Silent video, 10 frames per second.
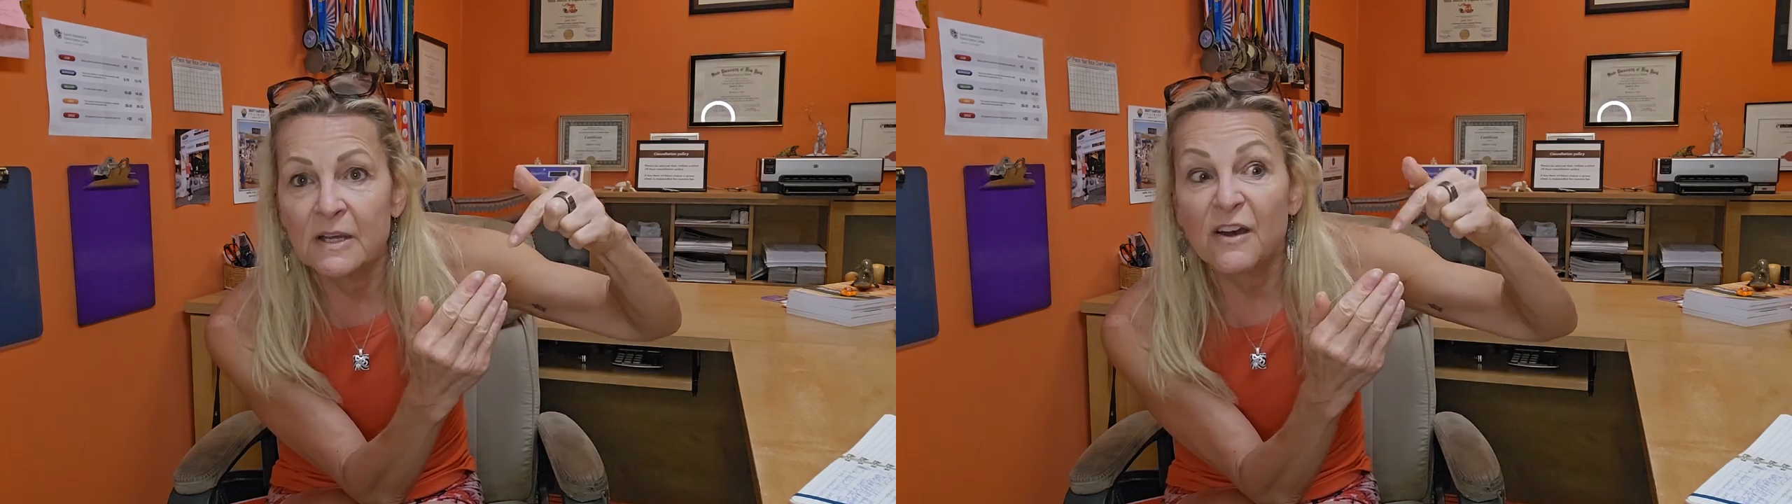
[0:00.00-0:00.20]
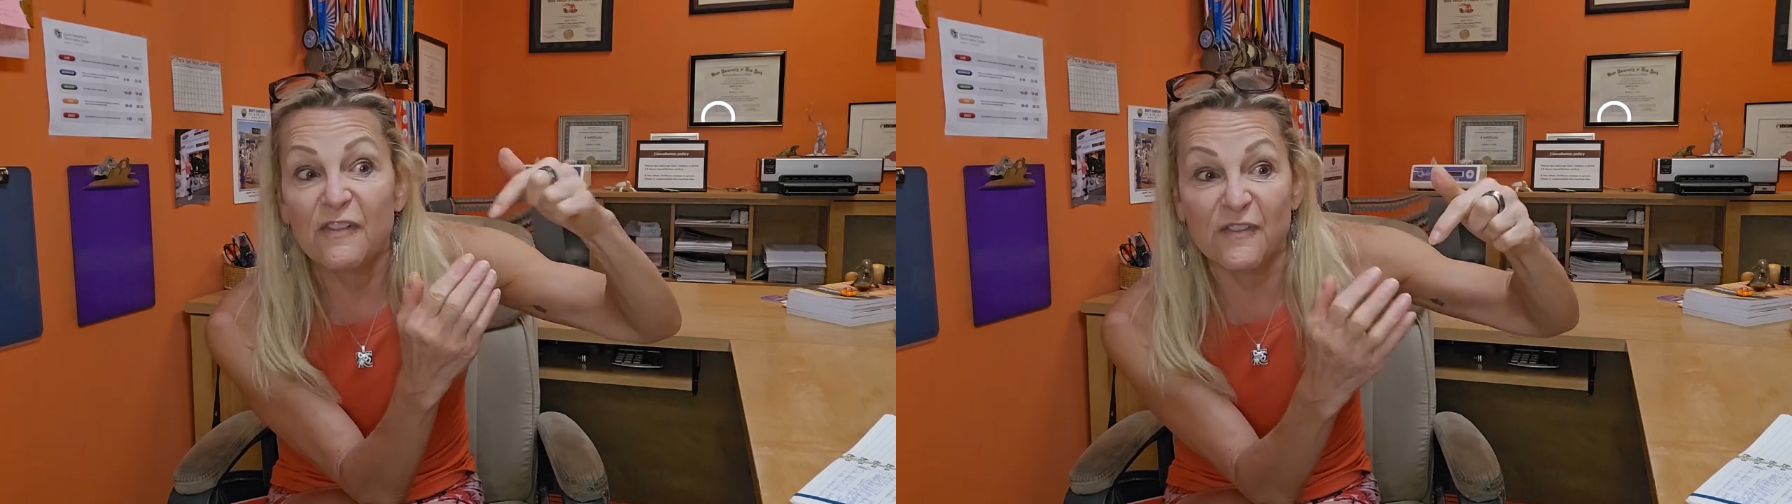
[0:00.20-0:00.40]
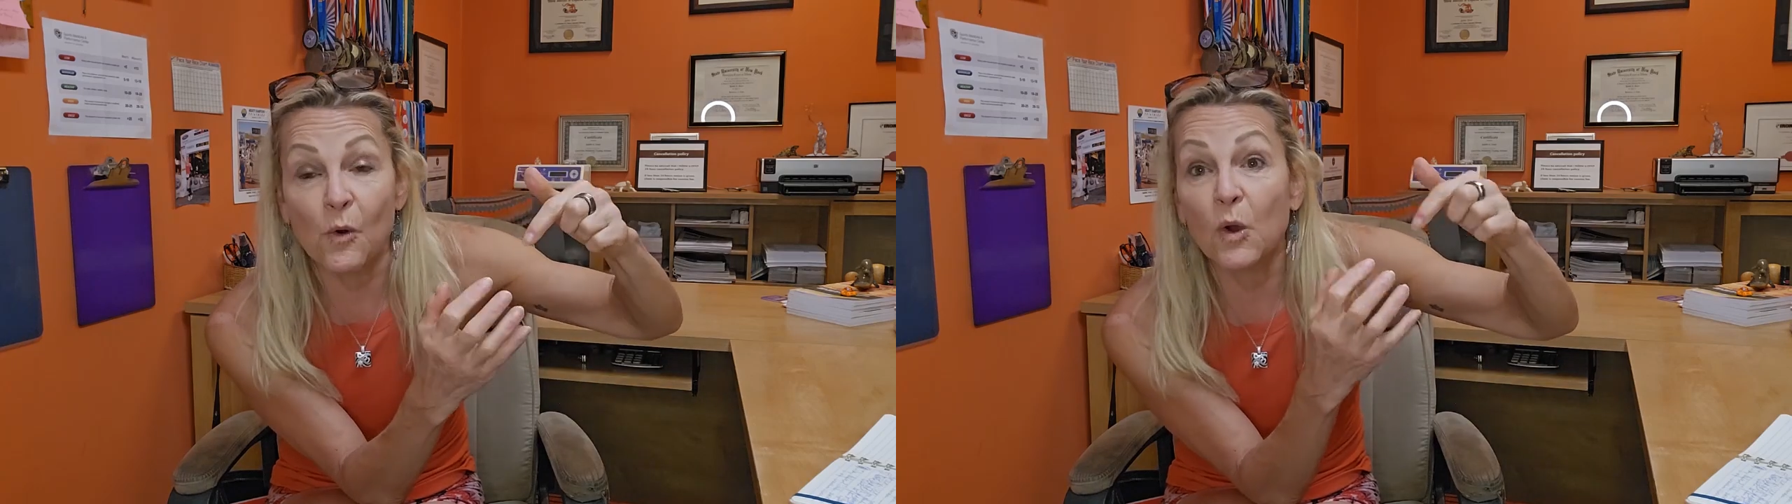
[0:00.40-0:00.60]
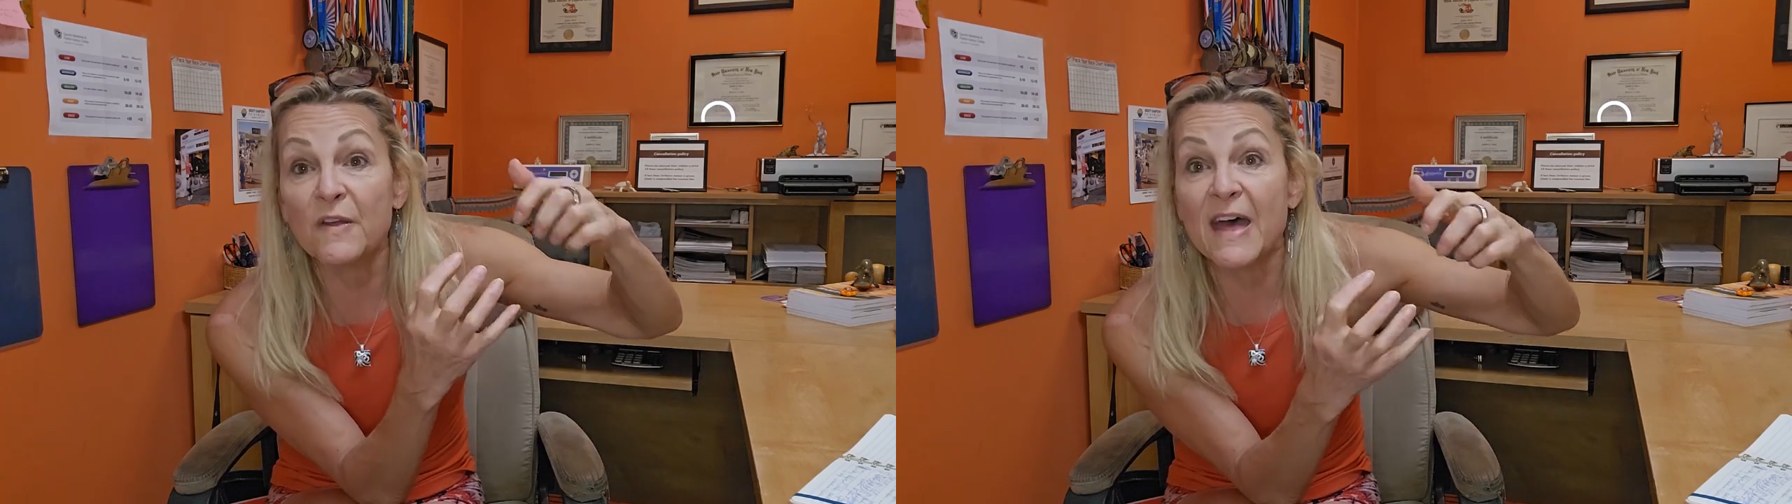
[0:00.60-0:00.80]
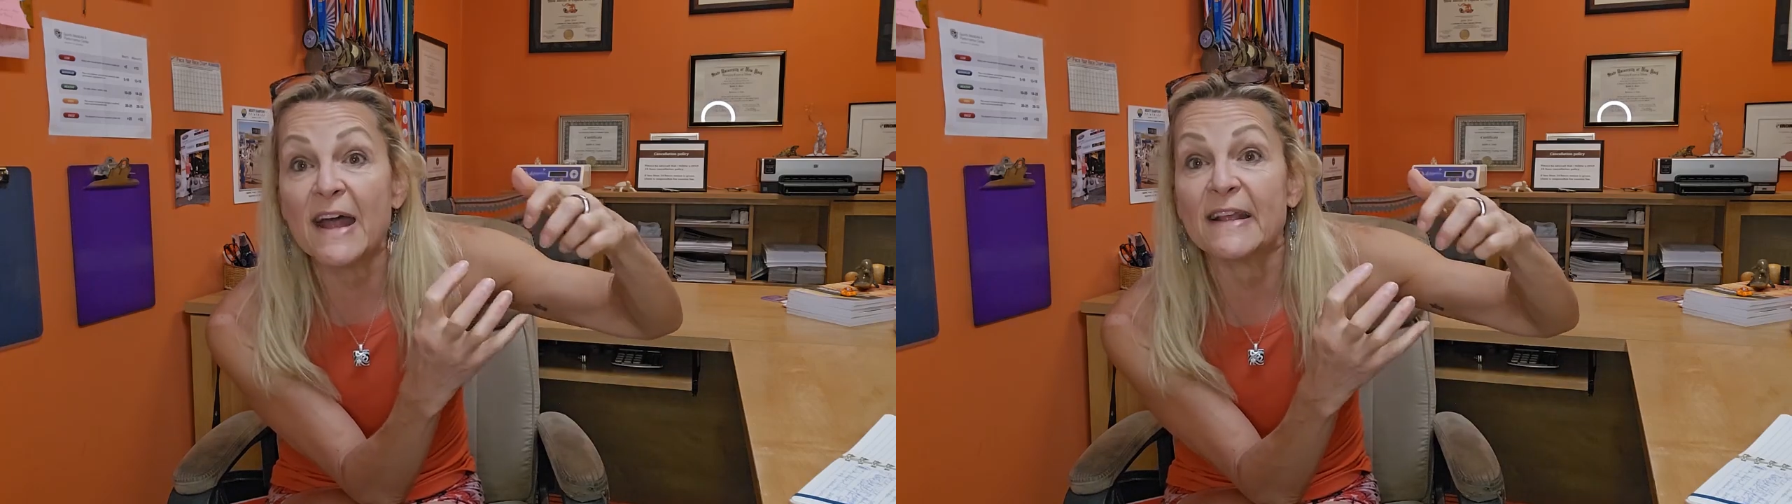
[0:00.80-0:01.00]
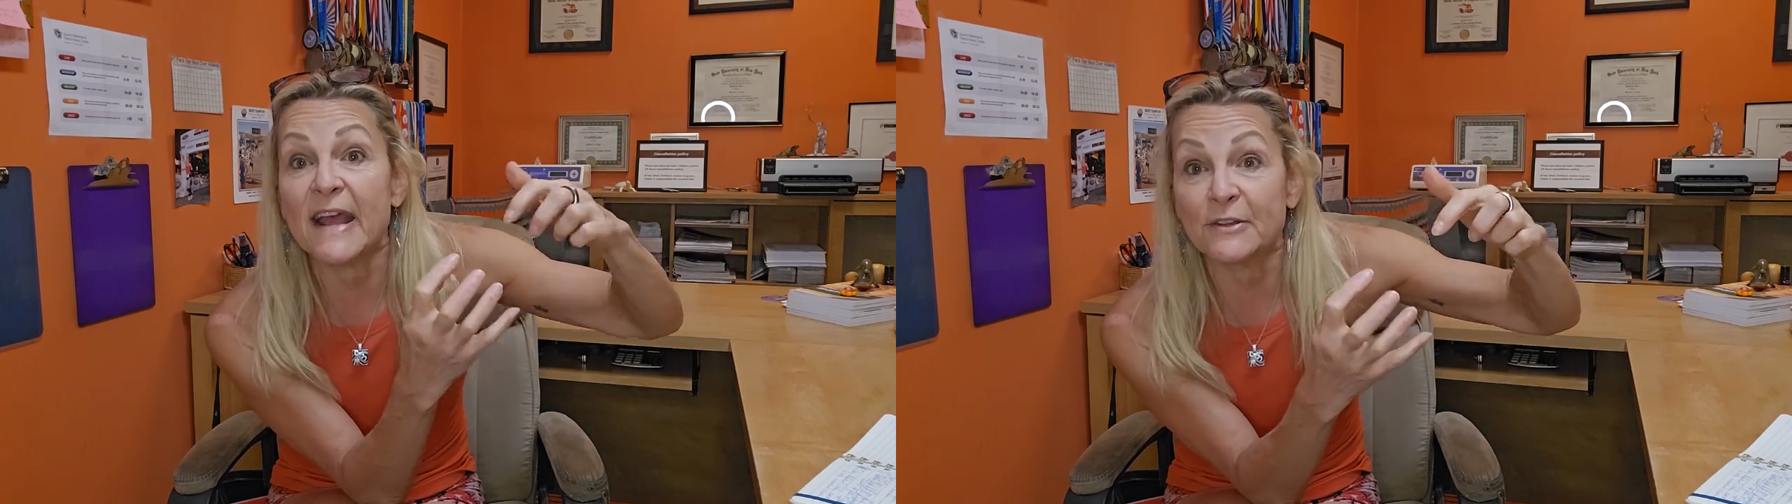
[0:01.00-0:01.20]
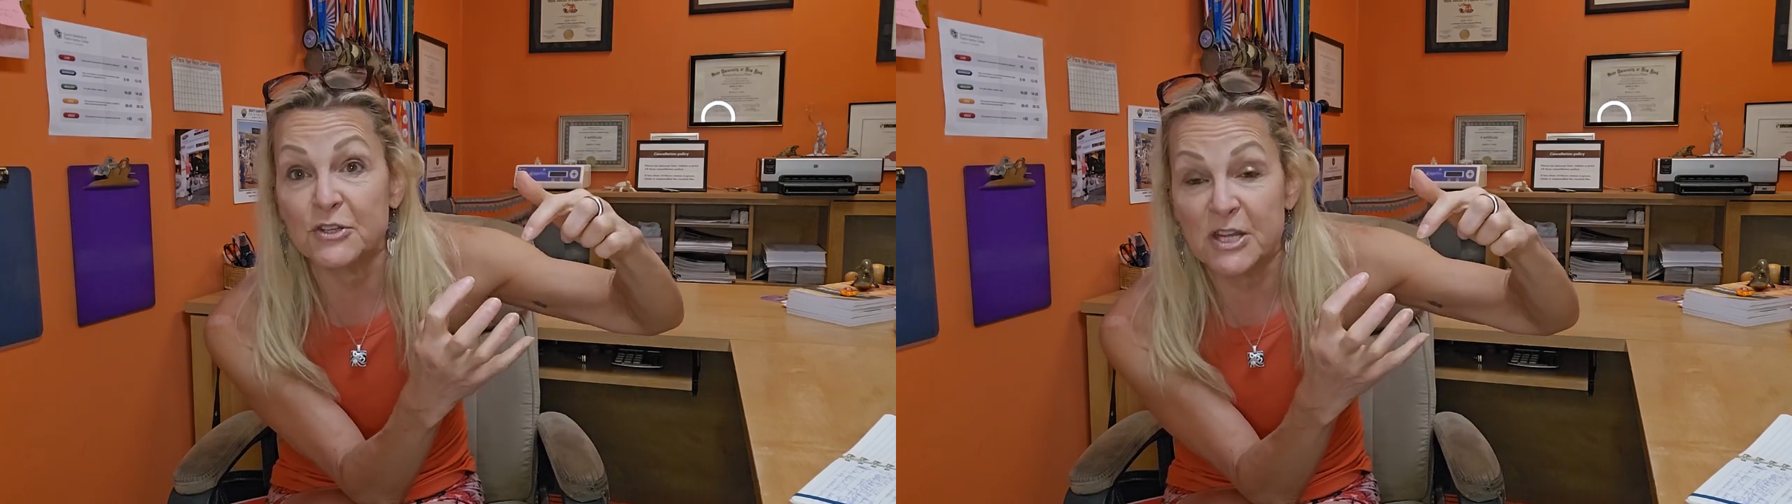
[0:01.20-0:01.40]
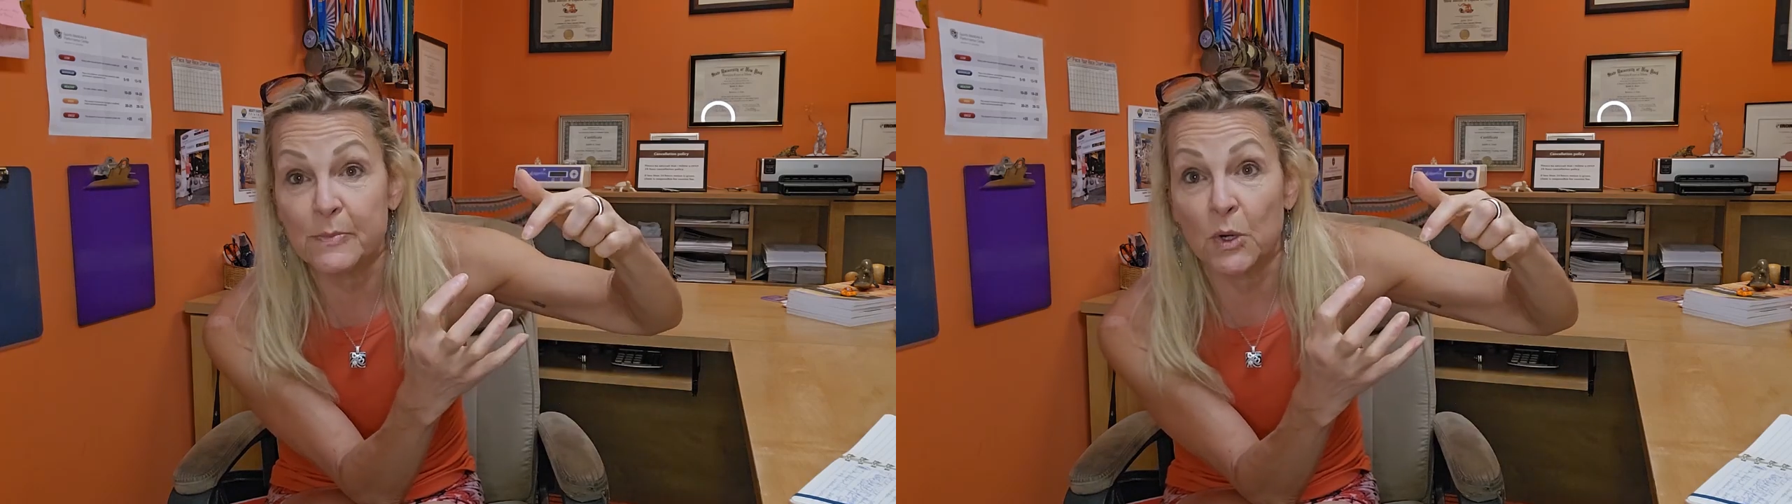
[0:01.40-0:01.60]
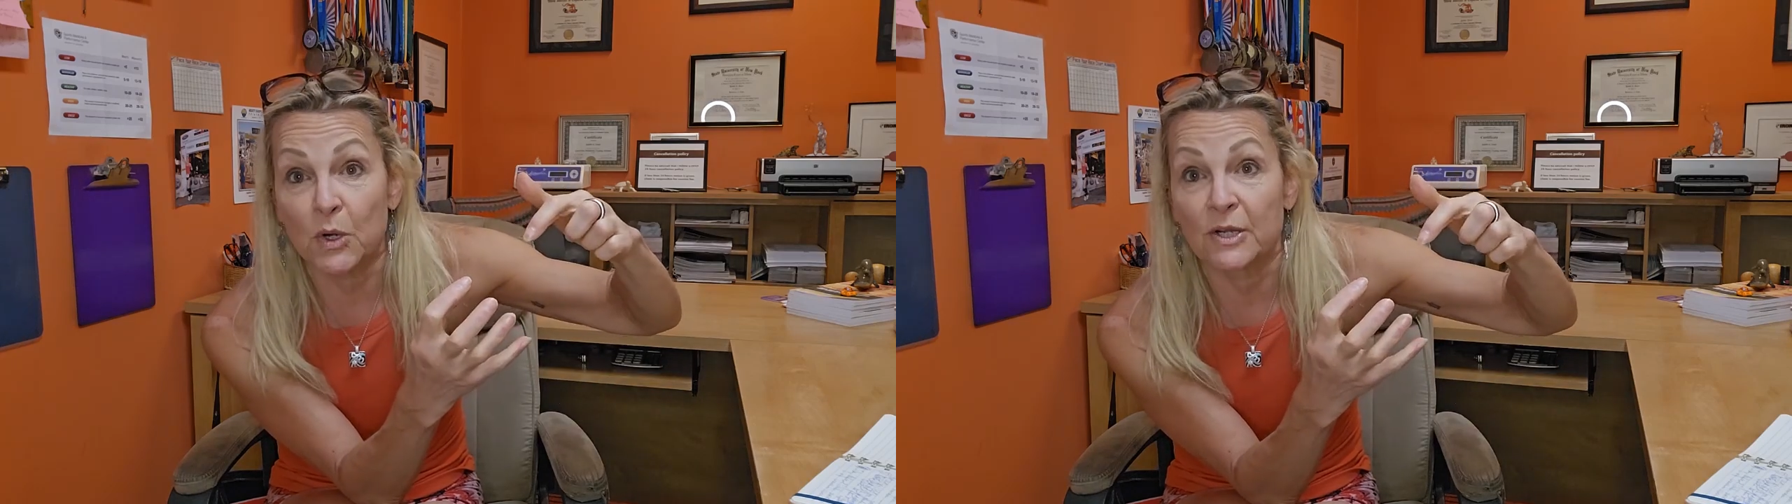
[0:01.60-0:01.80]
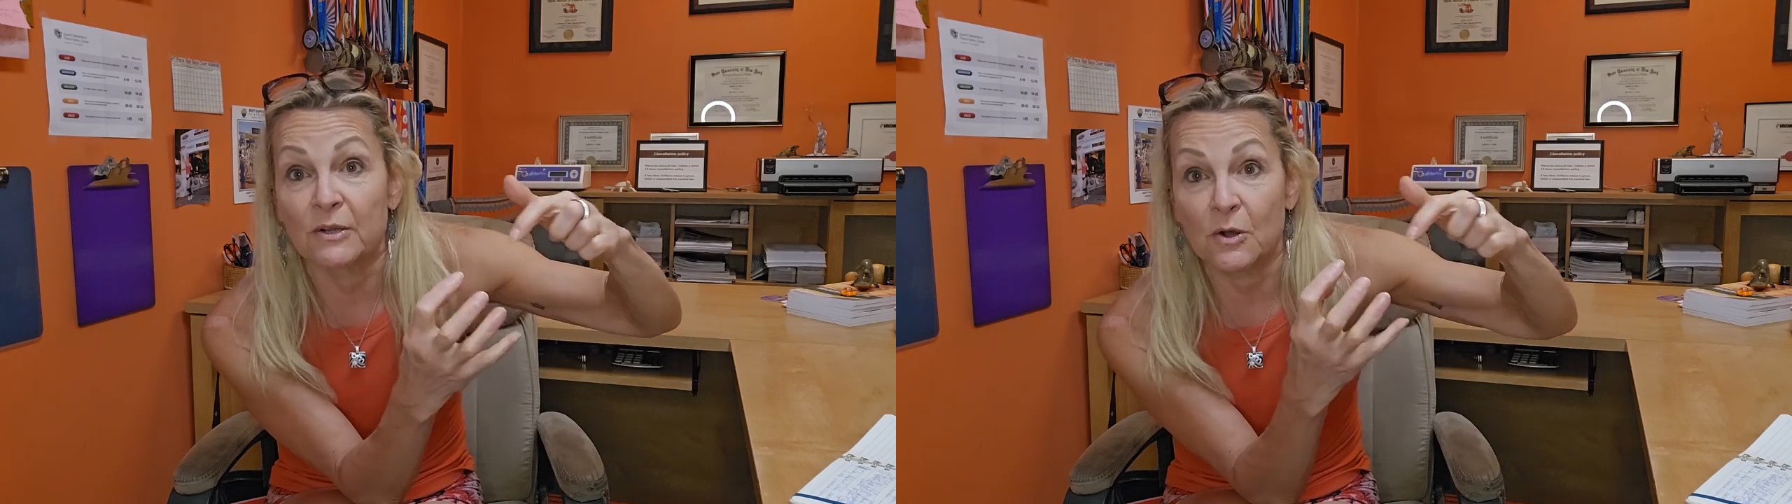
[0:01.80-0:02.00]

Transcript: for that energy burn